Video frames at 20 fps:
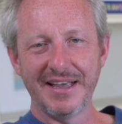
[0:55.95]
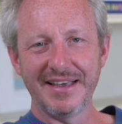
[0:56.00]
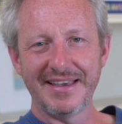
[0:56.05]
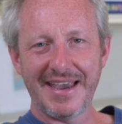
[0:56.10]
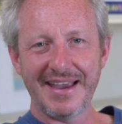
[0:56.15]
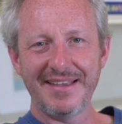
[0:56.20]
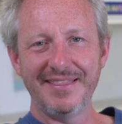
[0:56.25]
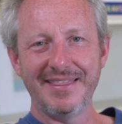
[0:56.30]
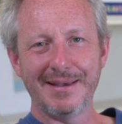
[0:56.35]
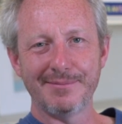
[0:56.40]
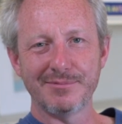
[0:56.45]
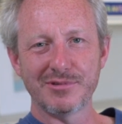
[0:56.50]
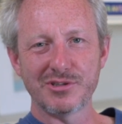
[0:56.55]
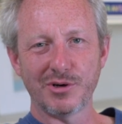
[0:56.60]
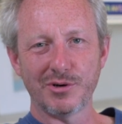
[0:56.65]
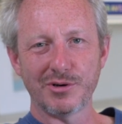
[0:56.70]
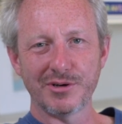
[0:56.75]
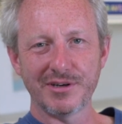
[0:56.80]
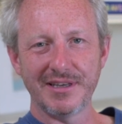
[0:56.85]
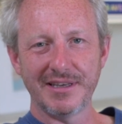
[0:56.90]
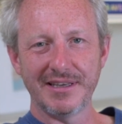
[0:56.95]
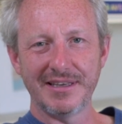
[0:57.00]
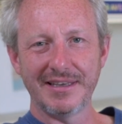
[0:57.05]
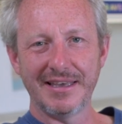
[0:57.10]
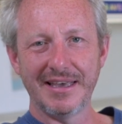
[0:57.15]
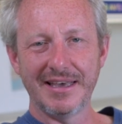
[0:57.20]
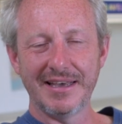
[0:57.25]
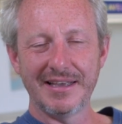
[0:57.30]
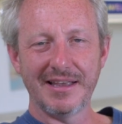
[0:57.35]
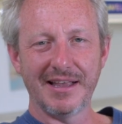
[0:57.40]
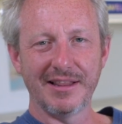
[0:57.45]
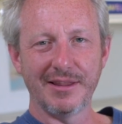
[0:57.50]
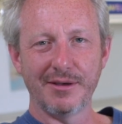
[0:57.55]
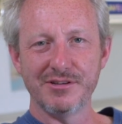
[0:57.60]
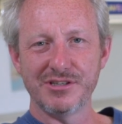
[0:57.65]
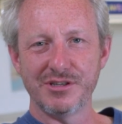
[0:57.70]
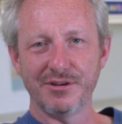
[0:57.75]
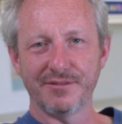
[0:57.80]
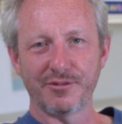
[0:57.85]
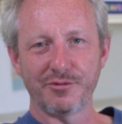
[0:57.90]
Getting them talking
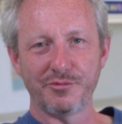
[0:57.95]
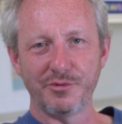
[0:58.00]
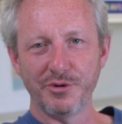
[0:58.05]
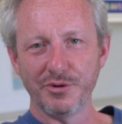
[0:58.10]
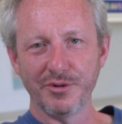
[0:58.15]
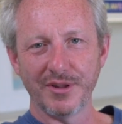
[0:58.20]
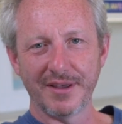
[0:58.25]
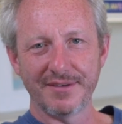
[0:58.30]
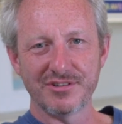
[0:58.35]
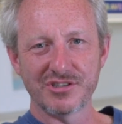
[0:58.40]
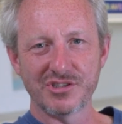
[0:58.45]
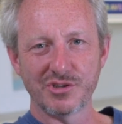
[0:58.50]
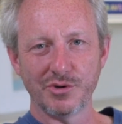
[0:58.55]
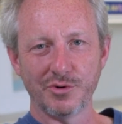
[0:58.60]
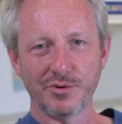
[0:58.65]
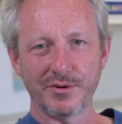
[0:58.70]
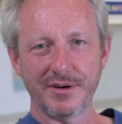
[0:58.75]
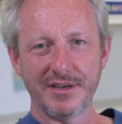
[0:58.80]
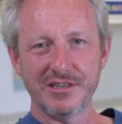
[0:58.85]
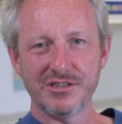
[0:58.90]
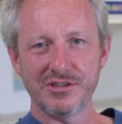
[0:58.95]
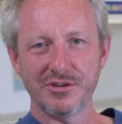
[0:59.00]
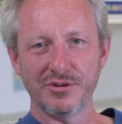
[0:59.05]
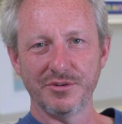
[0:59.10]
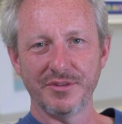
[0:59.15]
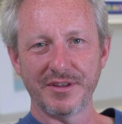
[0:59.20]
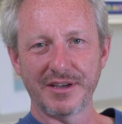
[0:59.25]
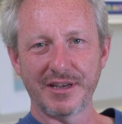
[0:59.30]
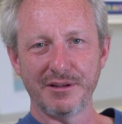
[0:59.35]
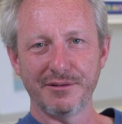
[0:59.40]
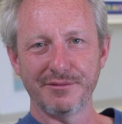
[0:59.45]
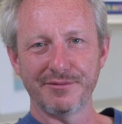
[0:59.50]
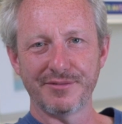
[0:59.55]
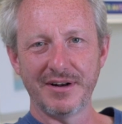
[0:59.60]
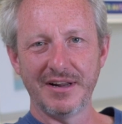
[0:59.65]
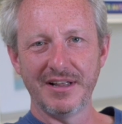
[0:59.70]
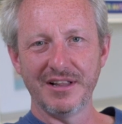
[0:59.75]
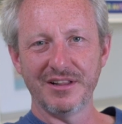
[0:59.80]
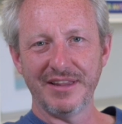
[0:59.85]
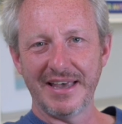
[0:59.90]
allows for real life stories. The kind of
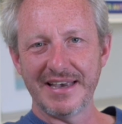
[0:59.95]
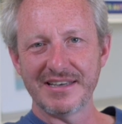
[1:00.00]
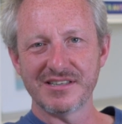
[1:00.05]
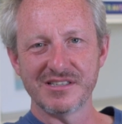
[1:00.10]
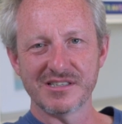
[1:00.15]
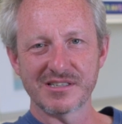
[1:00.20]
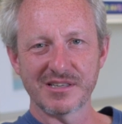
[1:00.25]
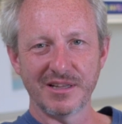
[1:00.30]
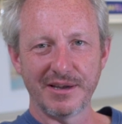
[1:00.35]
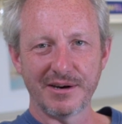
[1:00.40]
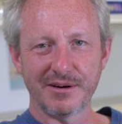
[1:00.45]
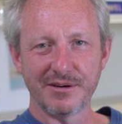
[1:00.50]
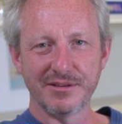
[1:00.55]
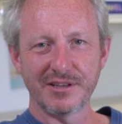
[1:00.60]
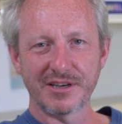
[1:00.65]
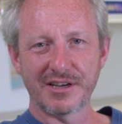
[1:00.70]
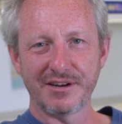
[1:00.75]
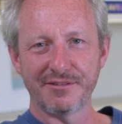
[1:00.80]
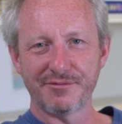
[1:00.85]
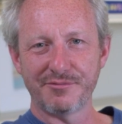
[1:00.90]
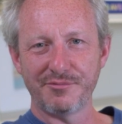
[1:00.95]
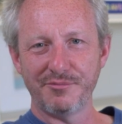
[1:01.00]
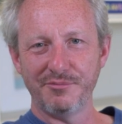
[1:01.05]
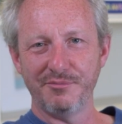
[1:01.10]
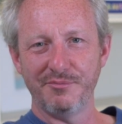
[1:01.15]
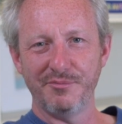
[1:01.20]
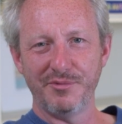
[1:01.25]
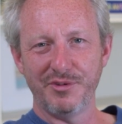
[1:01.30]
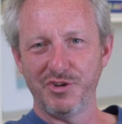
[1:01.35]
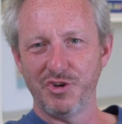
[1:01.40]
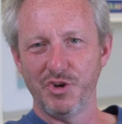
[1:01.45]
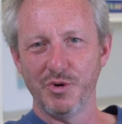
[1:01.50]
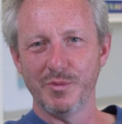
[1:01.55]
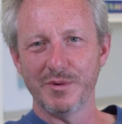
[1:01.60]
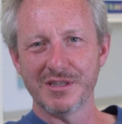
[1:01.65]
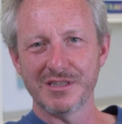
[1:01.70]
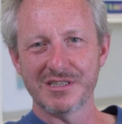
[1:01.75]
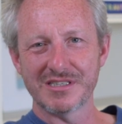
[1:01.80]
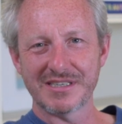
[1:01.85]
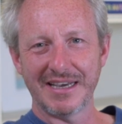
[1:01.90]
lessons learned, the kind of
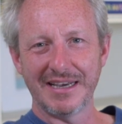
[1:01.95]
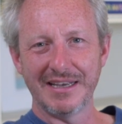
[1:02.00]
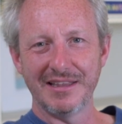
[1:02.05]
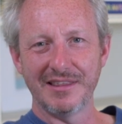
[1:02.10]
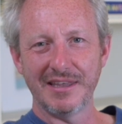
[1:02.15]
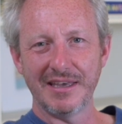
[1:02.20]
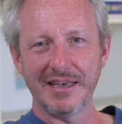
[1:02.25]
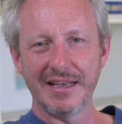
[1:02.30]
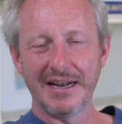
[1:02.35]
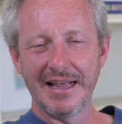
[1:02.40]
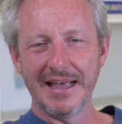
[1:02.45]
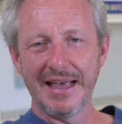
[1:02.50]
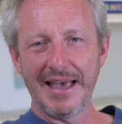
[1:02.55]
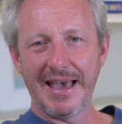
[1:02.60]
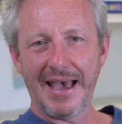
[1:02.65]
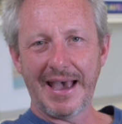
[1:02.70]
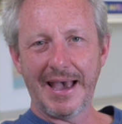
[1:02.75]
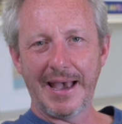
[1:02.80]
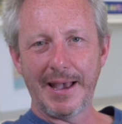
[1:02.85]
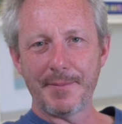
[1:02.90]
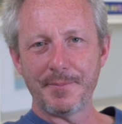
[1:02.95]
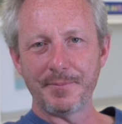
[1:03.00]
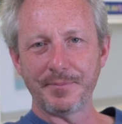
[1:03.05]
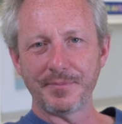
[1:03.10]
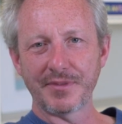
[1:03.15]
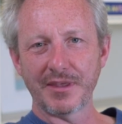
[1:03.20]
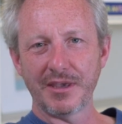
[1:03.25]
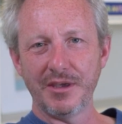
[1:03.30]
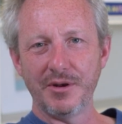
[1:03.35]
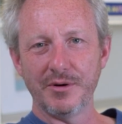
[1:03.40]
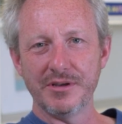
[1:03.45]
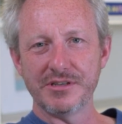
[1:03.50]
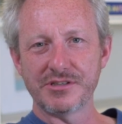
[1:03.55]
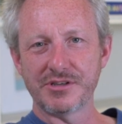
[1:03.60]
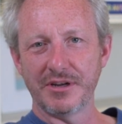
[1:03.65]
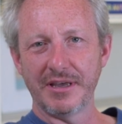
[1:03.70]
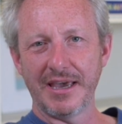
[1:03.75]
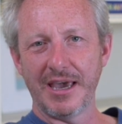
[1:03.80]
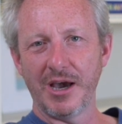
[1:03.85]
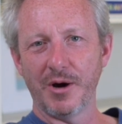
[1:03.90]
human side that is going to